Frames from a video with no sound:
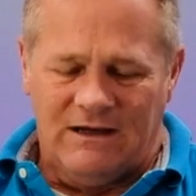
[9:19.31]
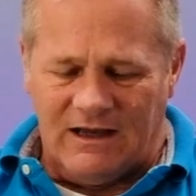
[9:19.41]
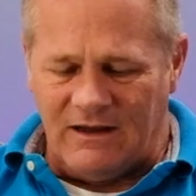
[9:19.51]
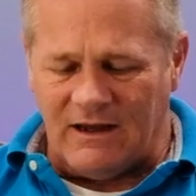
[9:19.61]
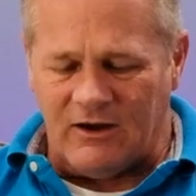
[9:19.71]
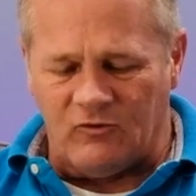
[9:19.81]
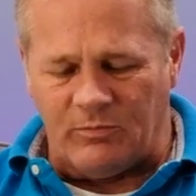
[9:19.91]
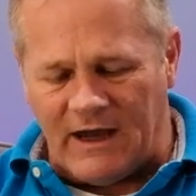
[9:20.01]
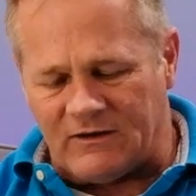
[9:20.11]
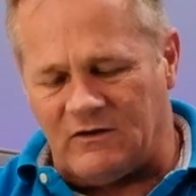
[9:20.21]
And that goes
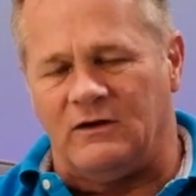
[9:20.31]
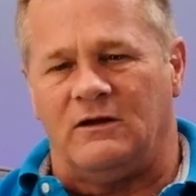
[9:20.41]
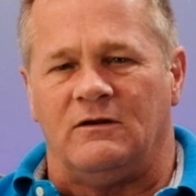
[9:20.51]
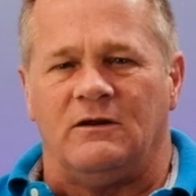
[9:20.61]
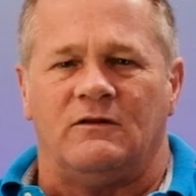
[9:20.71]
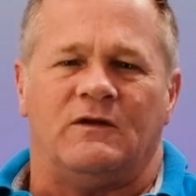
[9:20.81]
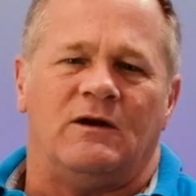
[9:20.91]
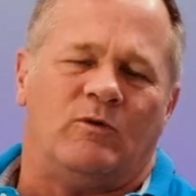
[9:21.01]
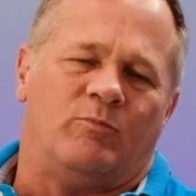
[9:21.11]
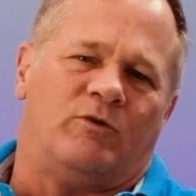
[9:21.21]
back to the, the
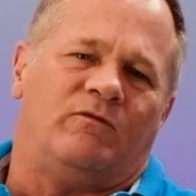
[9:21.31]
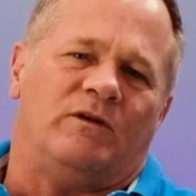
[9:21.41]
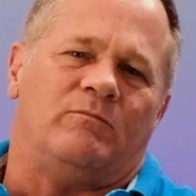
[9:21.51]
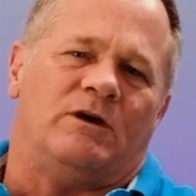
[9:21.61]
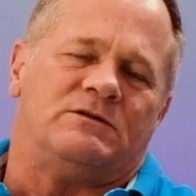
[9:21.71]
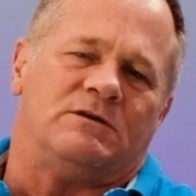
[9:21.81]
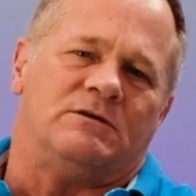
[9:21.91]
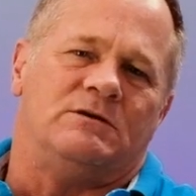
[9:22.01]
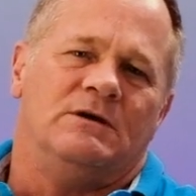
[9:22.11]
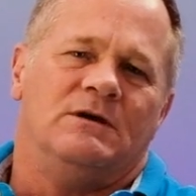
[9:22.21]
thing we briefly
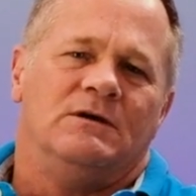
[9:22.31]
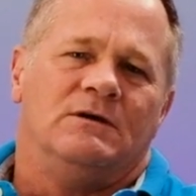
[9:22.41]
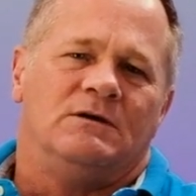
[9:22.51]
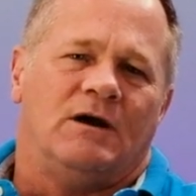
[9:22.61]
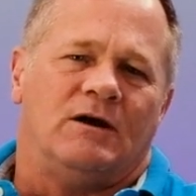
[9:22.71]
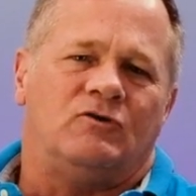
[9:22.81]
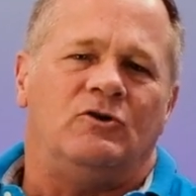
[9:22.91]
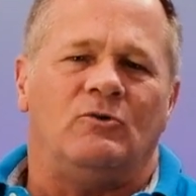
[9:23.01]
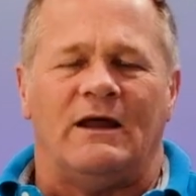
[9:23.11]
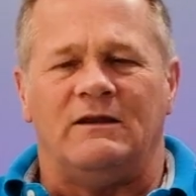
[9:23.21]
mentioned, uh,
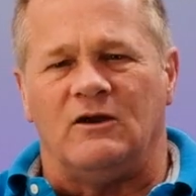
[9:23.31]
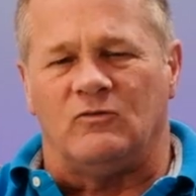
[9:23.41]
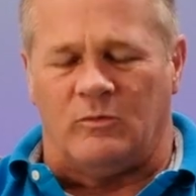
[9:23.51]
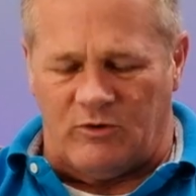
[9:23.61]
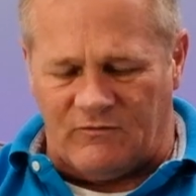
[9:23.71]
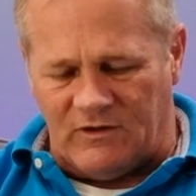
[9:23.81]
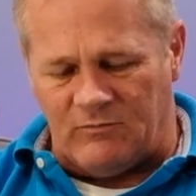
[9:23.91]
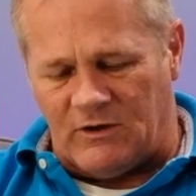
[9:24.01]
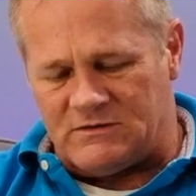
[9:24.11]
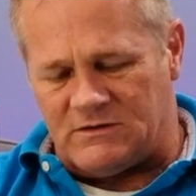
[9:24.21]
two ideas we briefly
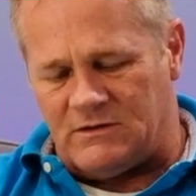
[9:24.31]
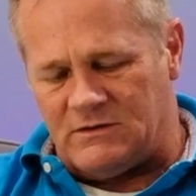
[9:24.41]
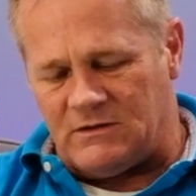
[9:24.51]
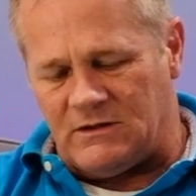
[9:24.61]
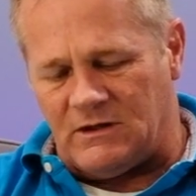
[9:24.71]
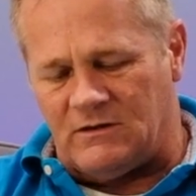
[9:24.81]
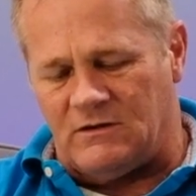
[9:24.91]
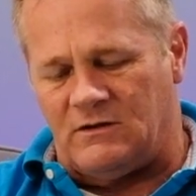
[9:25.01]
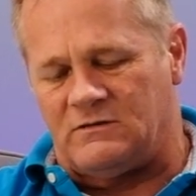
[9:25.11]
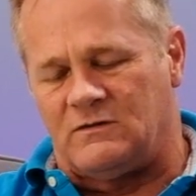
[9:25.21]
mentioned in
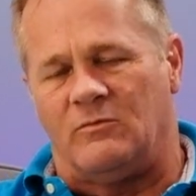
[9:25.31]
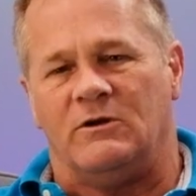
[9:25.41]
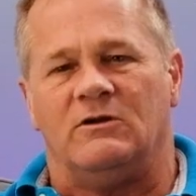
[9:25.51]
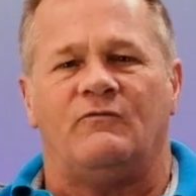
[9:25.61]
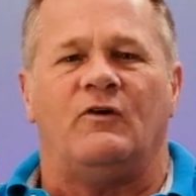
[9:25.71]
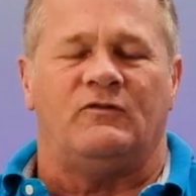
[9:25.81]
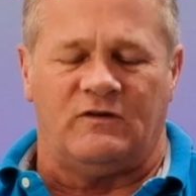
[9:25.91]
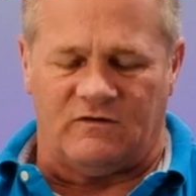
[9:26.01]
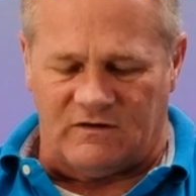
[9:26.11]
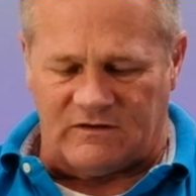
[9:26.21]
the sermon. The first
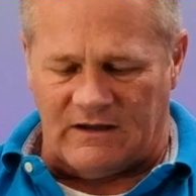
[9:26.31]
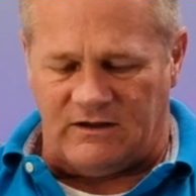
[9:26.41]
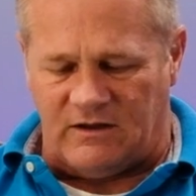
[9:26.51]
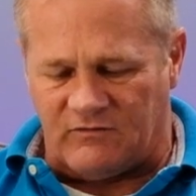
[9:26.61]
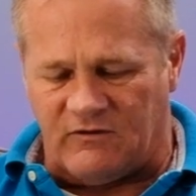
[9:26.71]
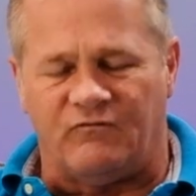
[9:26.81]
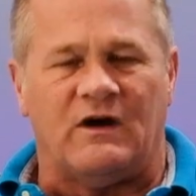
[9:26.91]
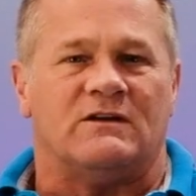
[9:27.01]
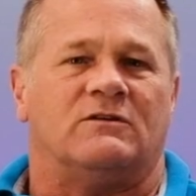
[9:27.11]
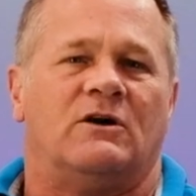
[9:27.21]
is this idea of conf
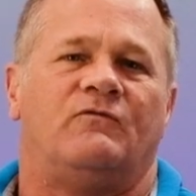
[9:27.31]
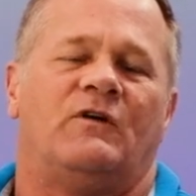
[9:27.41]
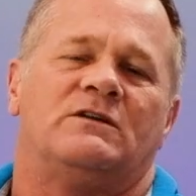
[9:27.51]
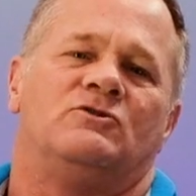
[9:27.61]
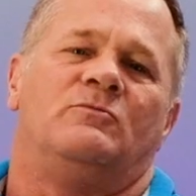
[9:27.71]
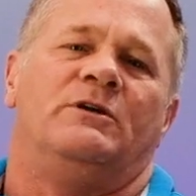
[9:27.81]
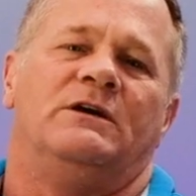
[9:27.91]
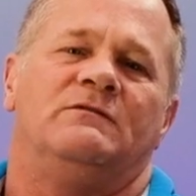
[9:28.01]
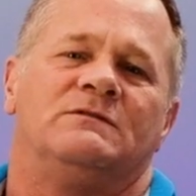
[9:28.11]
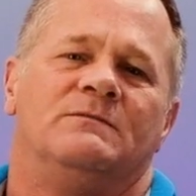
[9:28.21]
confessional
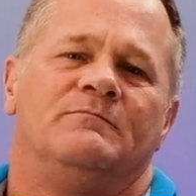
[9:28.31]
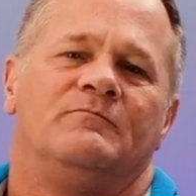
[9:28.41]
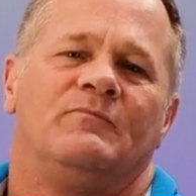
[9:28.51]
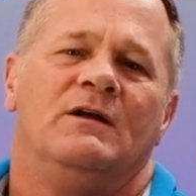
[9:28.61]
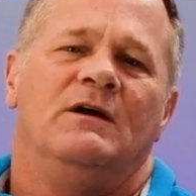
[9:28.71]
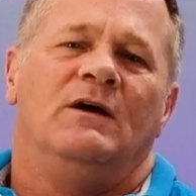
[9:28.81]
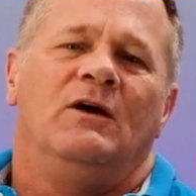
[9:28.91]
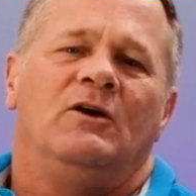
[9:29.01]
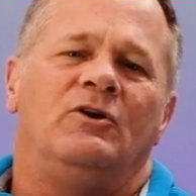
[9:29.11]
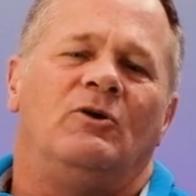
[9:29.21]
beliefs.
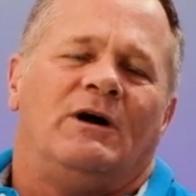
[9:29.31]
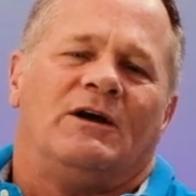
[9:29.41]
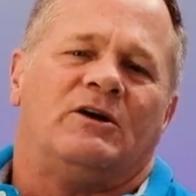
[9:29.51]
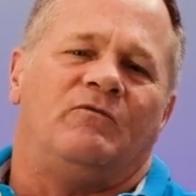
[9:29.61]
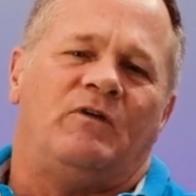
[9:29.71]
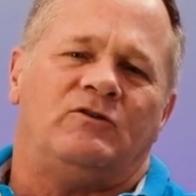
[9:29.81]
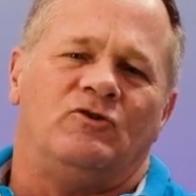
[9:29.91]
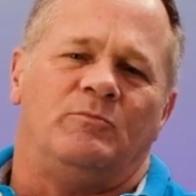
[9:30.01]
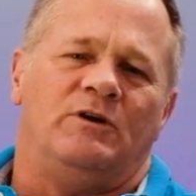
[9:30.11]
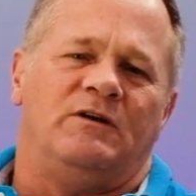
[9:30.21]
You know what? A
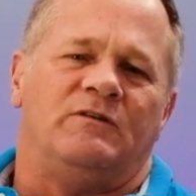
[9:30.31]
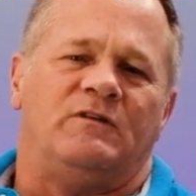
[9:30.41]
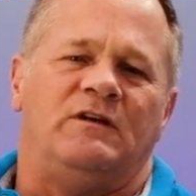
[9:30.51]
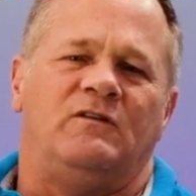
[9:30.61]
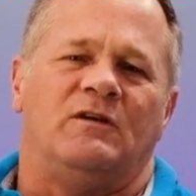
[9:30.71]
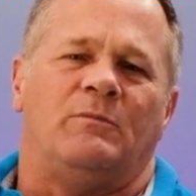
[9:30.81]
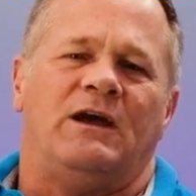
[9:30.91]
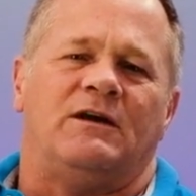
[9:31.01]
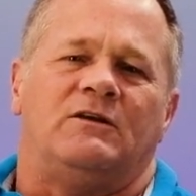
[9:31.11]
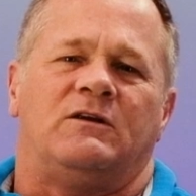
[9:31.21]
confessional belief is easy to
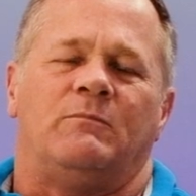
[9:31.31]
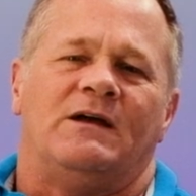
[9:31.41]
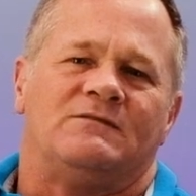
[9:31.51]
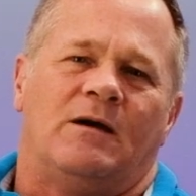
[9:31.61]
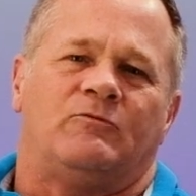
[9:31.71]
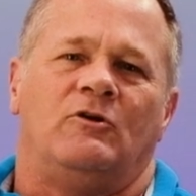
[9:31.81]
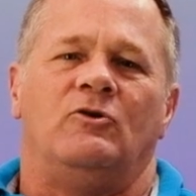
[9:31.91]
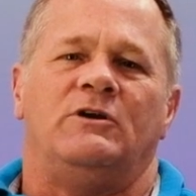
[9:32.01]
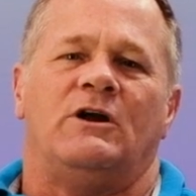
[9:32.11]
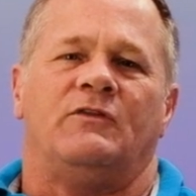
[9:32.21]
make and it demands
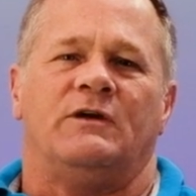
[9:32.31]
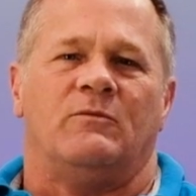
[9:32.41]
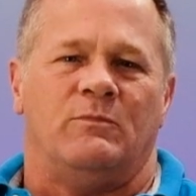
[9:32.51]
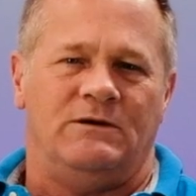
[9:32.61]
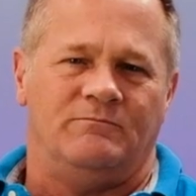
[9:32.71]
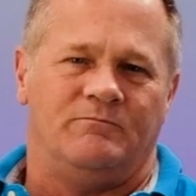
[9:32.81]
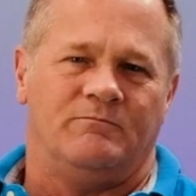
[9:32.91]
absolutely nothing of me.